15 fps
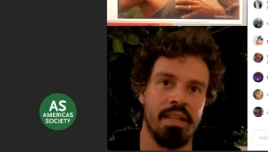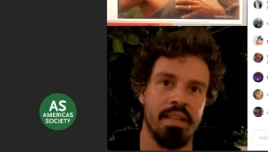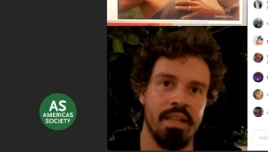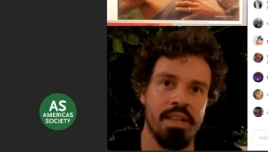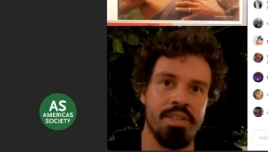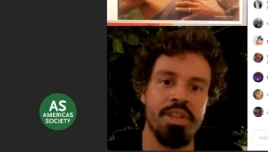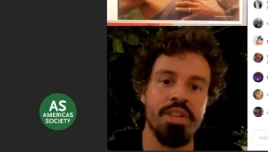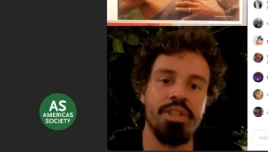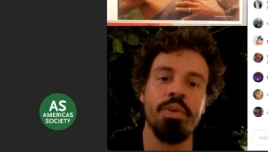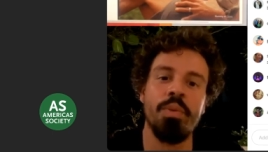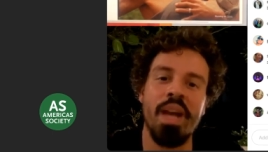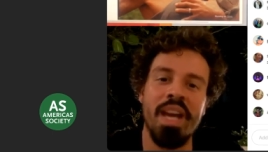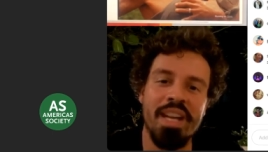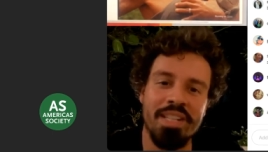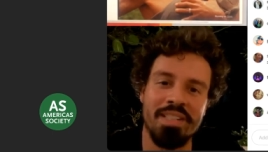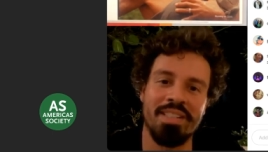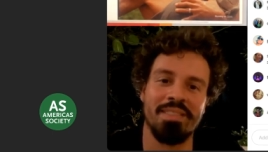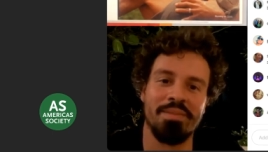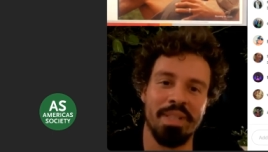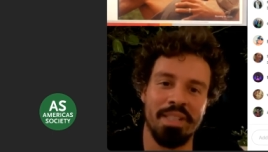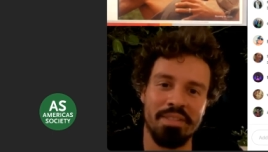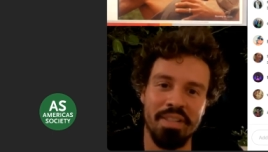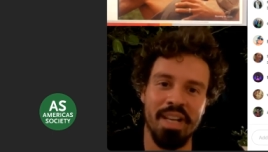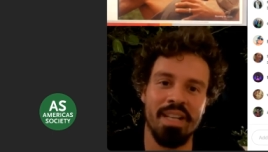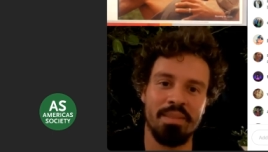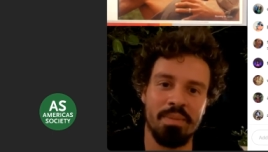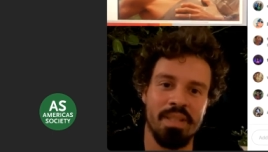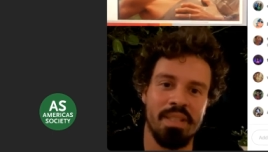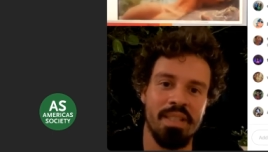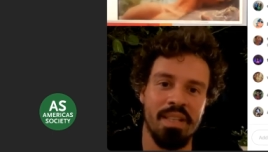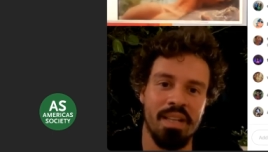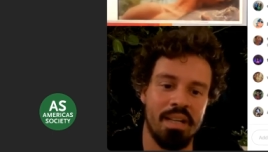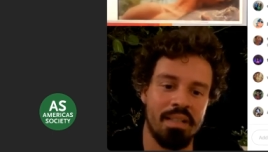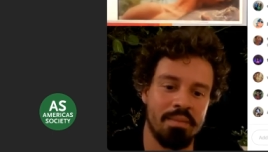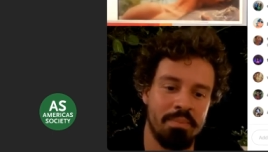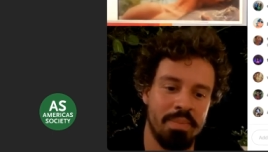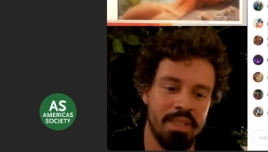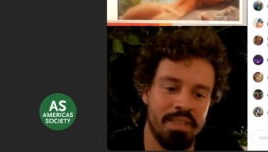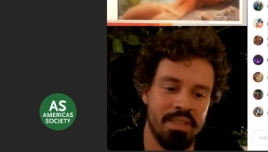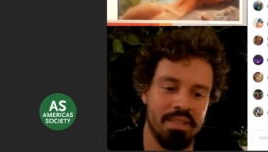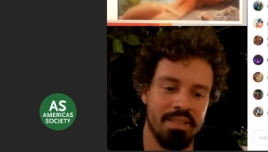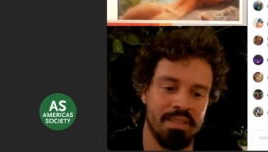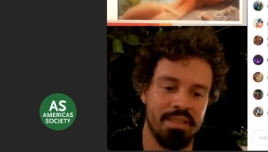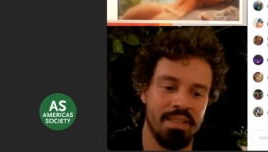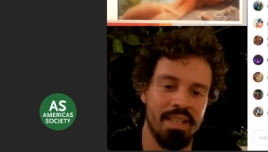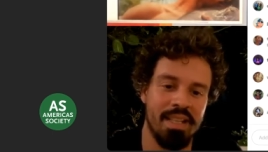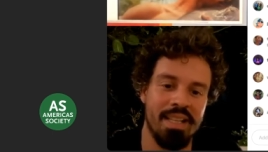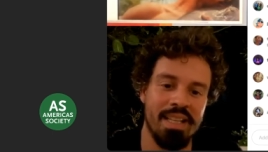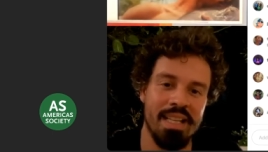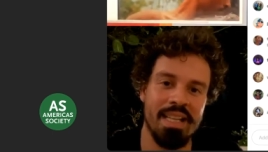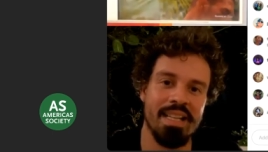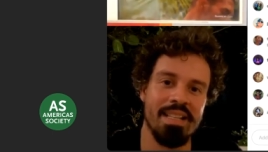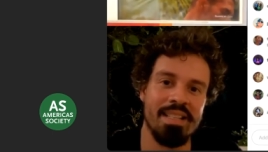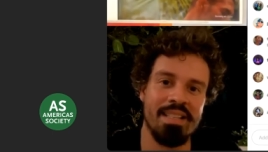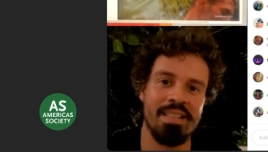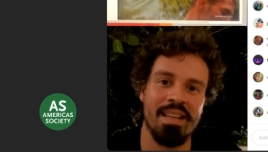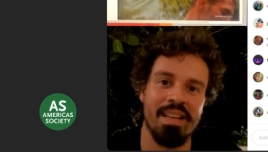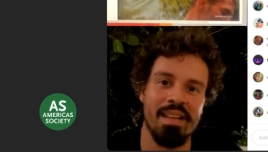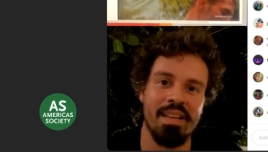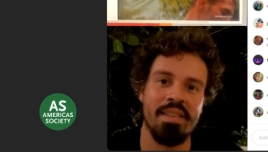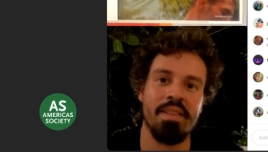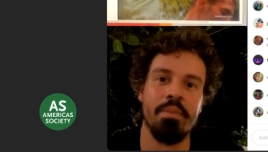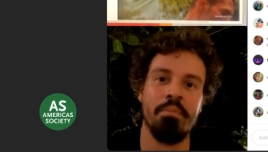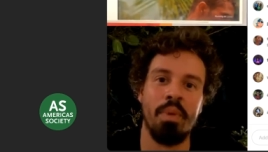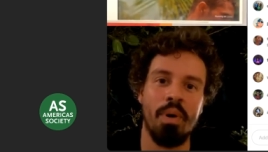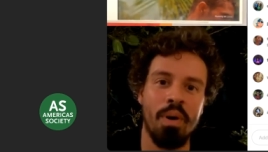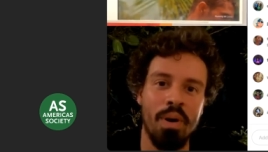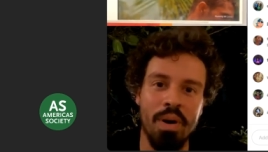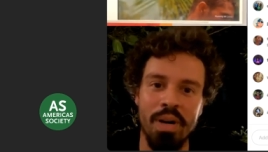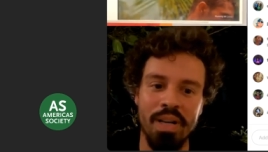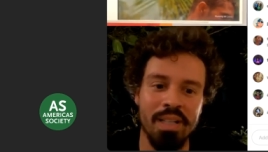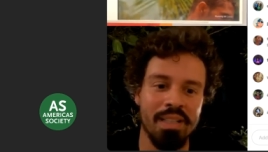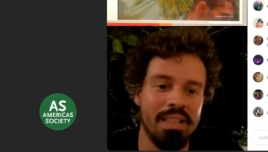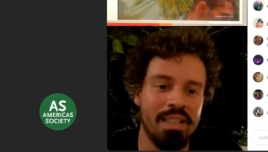a situation we create with the art pieces is, the more